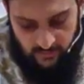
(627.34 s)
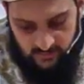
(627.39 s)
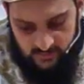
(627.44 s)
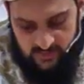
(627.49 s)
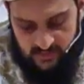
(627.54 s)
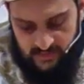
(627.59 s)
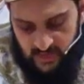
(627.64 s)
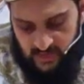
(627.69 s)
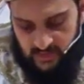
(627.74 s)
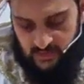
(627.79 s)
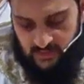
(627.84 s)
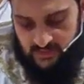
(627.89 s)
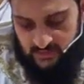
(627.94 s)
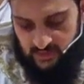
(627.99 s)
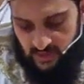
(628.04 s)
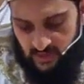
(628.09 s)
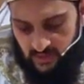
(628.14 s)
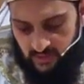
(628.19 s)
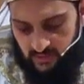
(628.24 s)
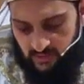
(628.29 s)
The second
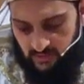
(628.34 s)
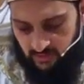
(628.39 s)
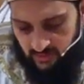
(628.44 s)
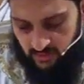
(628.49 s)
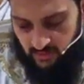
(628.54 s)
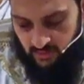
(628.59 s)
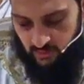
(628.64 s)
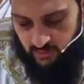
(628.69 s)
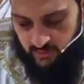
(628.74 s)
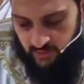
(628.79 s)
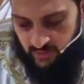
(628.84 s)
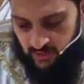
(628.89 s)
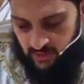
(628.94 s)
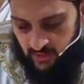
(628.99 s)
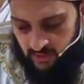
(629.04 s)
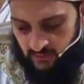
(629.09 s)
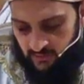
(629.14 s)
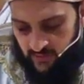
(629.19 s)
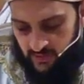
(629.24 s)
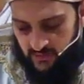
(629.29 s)
sign that the Lord
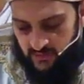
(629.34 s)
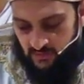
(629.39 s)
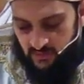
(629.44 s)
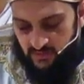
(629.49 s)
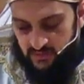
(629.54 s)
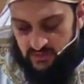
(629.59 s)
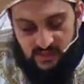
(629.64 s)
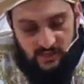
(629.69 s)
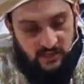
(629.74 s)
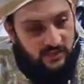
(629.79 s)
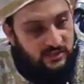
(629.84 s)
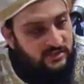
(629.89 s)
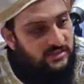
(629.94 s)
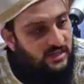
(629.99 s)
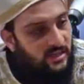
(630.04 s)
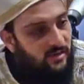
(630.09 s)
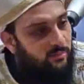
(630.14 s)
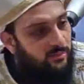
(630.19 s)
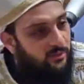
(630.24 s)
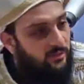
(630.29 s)
gave us was the
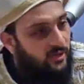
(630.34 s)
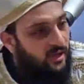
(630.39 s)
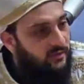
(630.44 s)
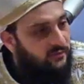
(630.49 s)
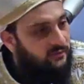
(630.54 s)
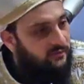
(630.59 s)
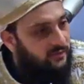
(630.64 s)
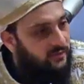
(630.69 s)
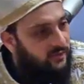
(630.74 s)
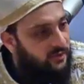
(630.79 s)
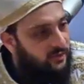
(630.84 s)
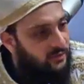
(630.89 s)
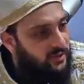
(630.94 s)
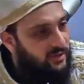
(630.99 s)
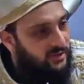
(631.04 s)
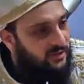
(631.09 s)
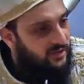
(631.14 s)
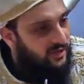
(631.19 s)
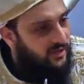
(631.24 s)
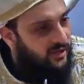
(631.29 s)
example of the
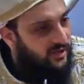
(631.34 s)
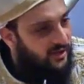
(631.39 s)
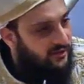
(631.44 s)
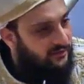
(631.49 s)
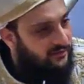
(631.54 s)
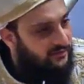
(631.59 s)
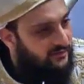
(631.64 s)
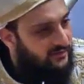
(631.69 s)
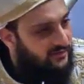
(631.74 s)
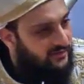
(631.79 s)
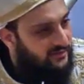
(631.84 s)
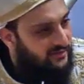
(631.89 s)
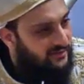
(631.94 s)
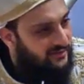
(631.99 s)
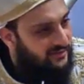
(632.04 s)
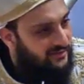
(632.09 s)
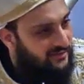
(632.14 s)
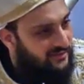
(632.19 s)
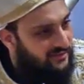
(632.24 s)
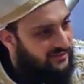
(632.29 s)
Queen of
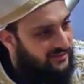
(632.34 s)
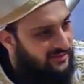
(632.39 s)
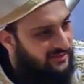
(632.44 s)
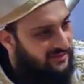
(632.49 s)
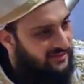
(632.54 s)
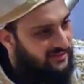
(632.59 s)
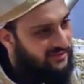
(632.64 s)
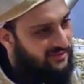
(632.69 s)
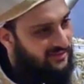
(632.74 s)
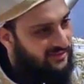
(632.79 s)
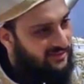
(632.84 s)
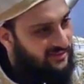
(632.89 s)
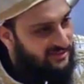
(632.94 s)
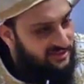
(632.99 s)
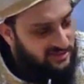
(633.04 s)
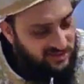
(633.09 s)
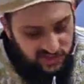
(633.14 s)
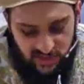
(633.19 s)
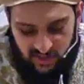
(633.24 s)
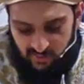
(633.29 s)

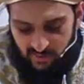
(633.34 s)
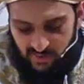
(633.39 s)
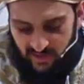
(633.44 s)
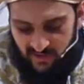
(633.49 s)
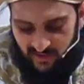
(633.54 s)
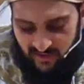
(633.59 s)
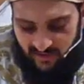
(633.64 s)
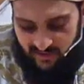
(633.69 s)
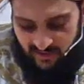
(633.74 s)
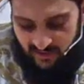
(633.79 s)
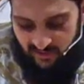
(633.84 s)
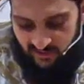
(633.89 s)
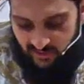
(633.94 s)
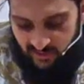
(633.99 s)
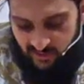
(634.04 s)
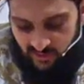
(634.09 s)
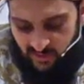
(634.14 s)
Sheba. The